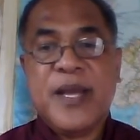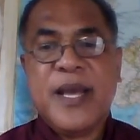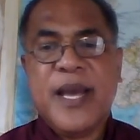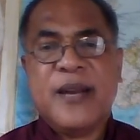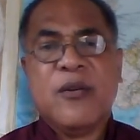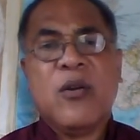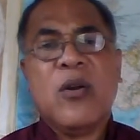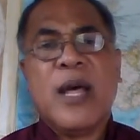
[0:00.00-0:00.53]

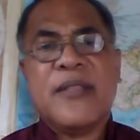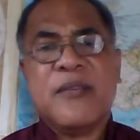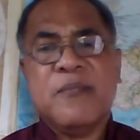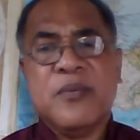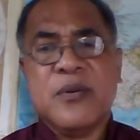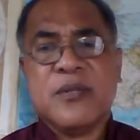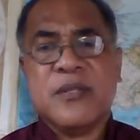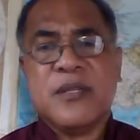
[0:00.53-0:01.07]
and all other
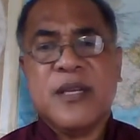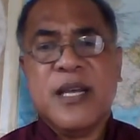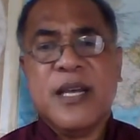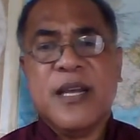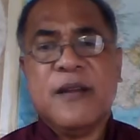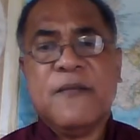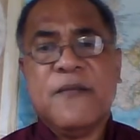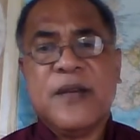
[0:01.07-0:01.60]
books.
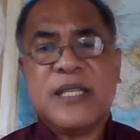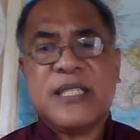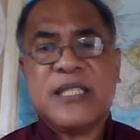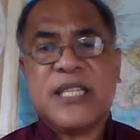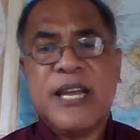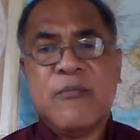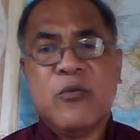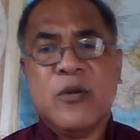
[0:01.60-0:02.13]
In 1
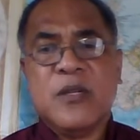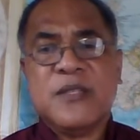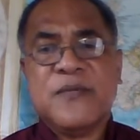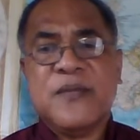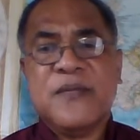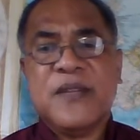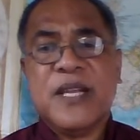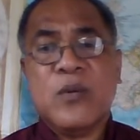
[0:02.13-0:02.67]
Samuel
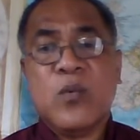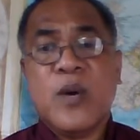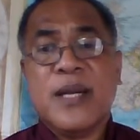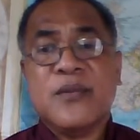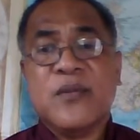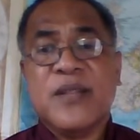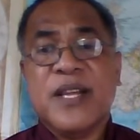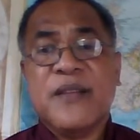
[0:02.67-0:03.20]
15, 1
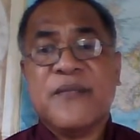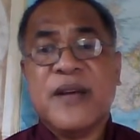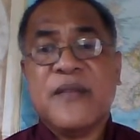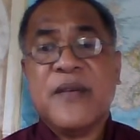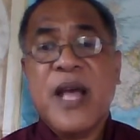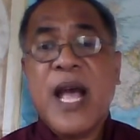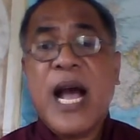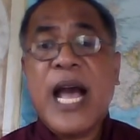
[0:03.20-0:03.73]
to 35,
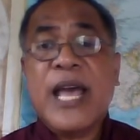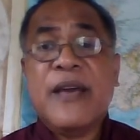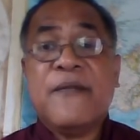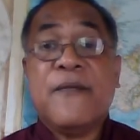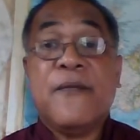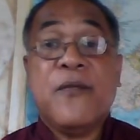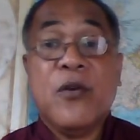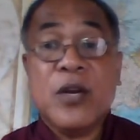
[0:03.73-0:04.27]
I have
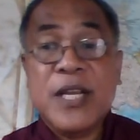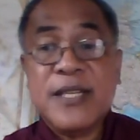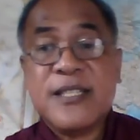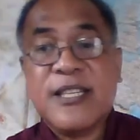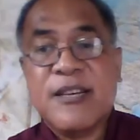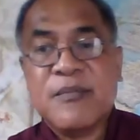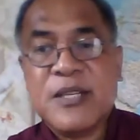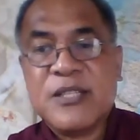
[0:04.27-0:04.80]
14
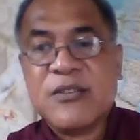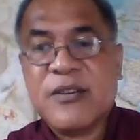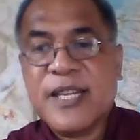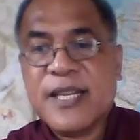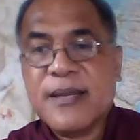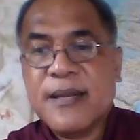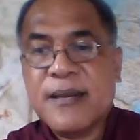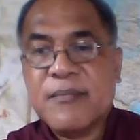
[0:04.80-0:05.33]
sermons on it,
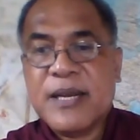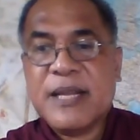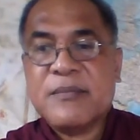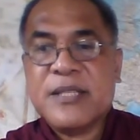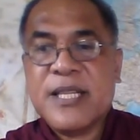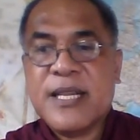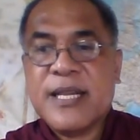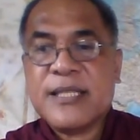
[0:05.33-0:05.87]
but I'm
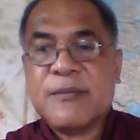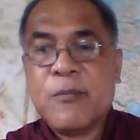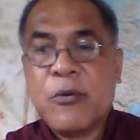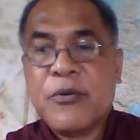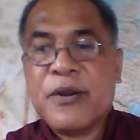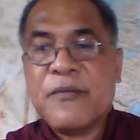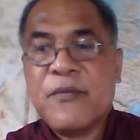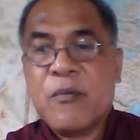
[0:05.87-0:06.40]
still
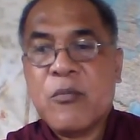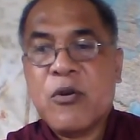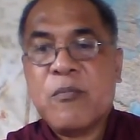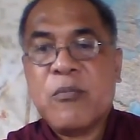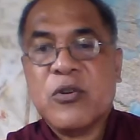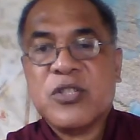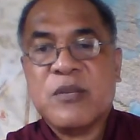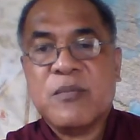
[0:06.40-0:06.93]
exploring for more
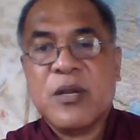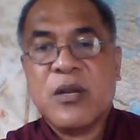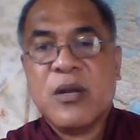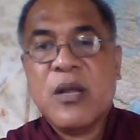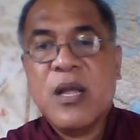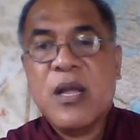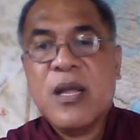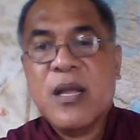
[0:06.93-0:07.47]
possible
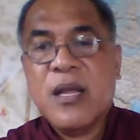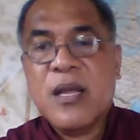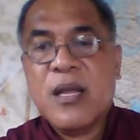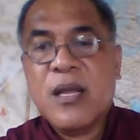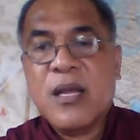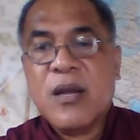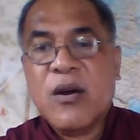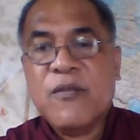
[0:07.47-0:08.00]

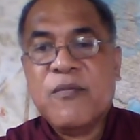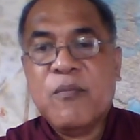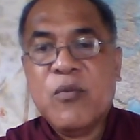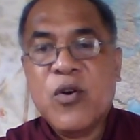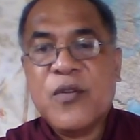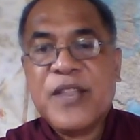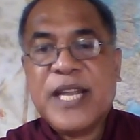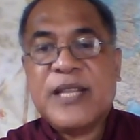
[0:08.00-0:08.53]
of
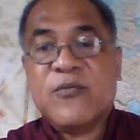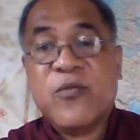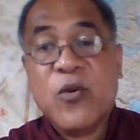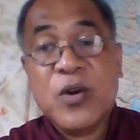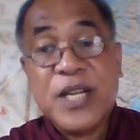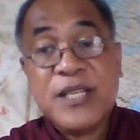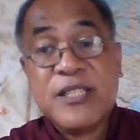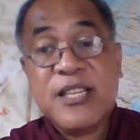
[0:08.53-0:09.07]
more than
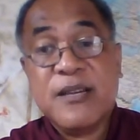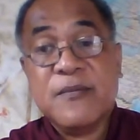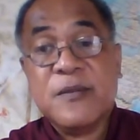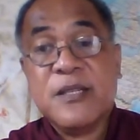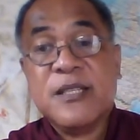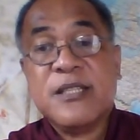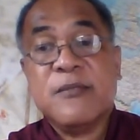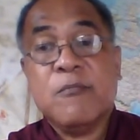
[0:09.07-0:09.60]
14
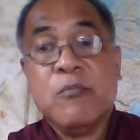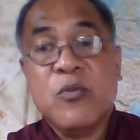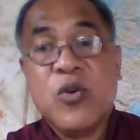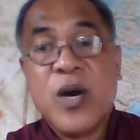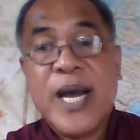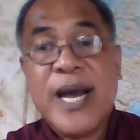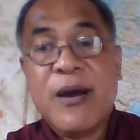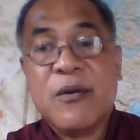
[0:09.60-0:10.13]
sermons more
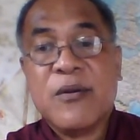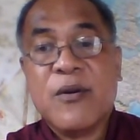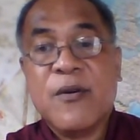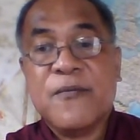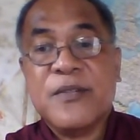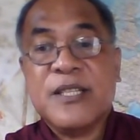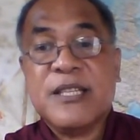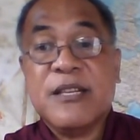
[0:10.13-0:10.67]
out of
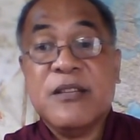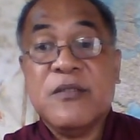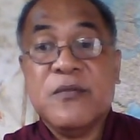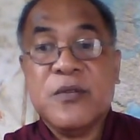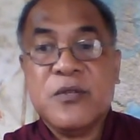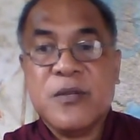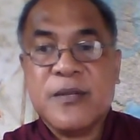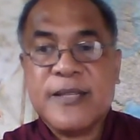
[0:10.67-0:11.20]
this
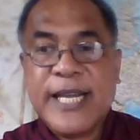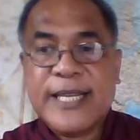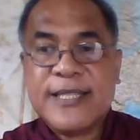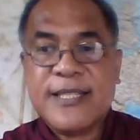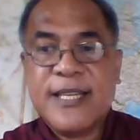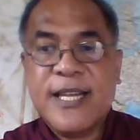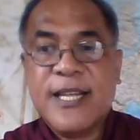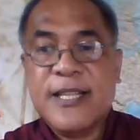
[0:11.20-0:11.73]
individual text.
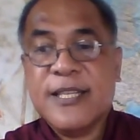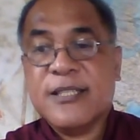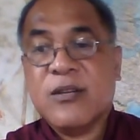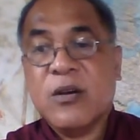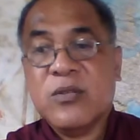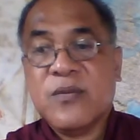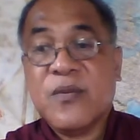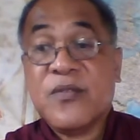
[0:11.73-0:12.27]
This
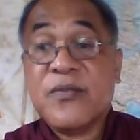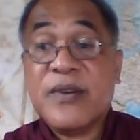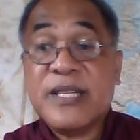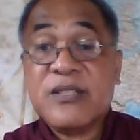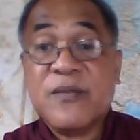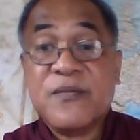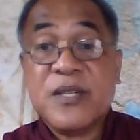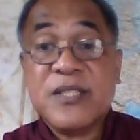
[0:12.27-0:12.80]
goes for the rest
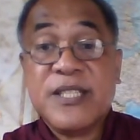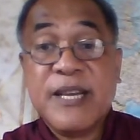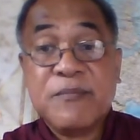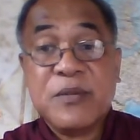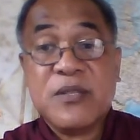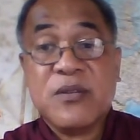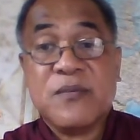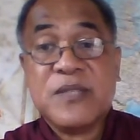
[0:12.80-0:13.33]
of the
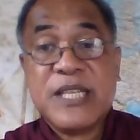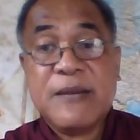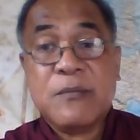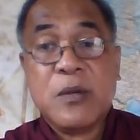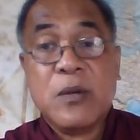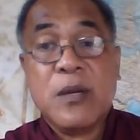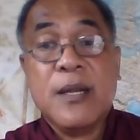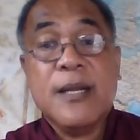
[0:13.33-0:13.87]
chapters of
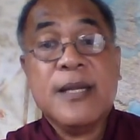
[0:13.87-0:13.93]
Samuel,